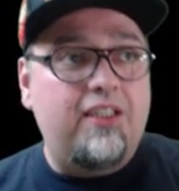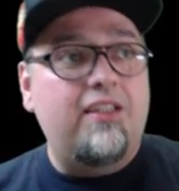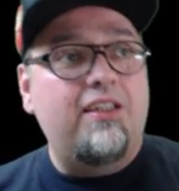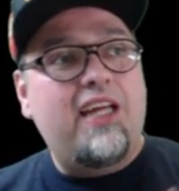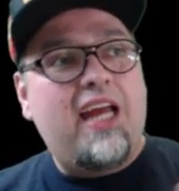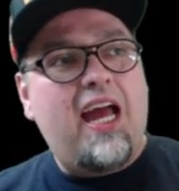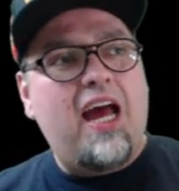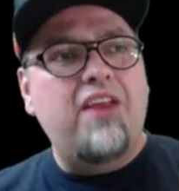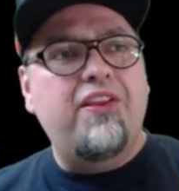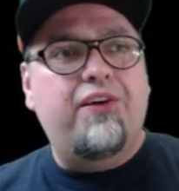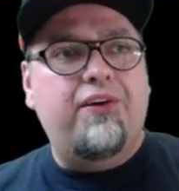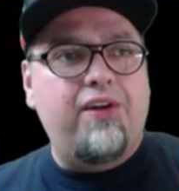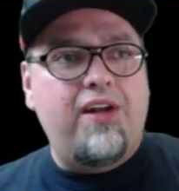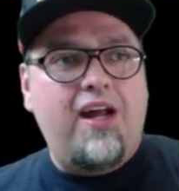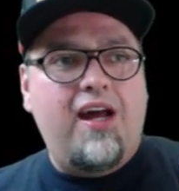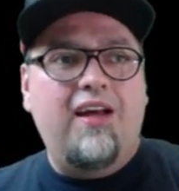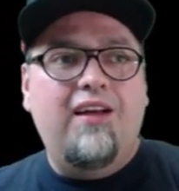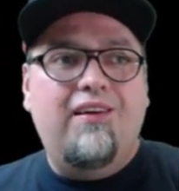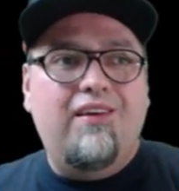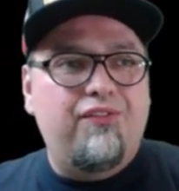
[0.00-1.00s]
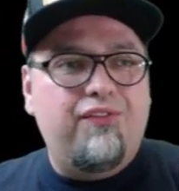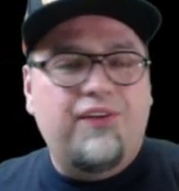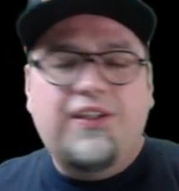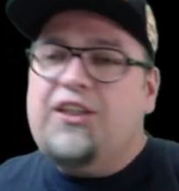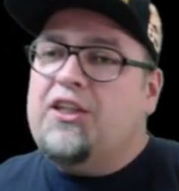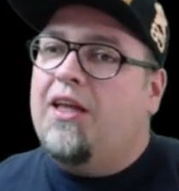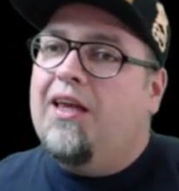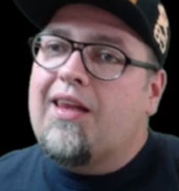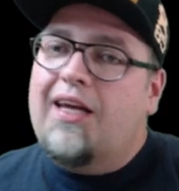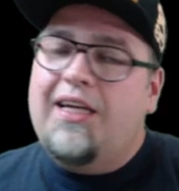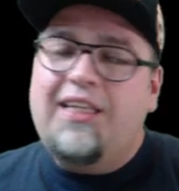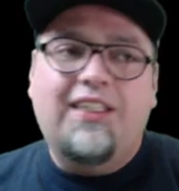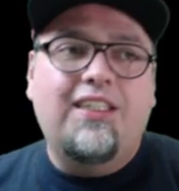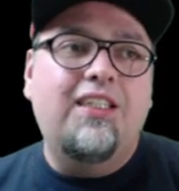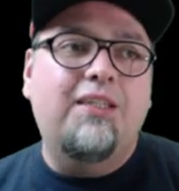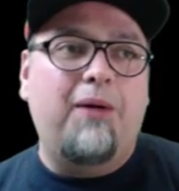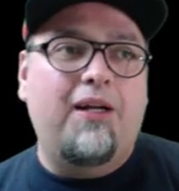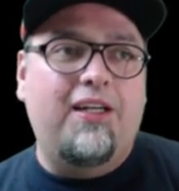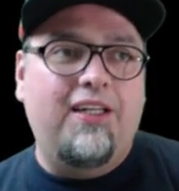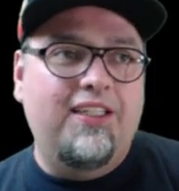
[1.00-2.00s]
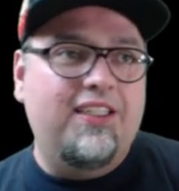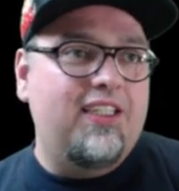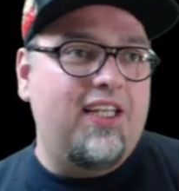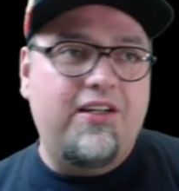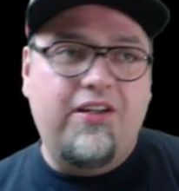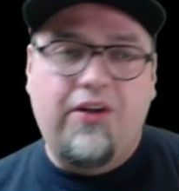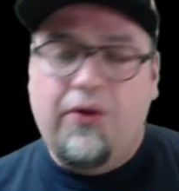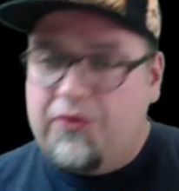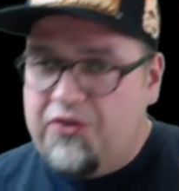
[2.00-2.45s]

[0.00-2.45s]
Yeah, they're not officially licensed by Nintendo.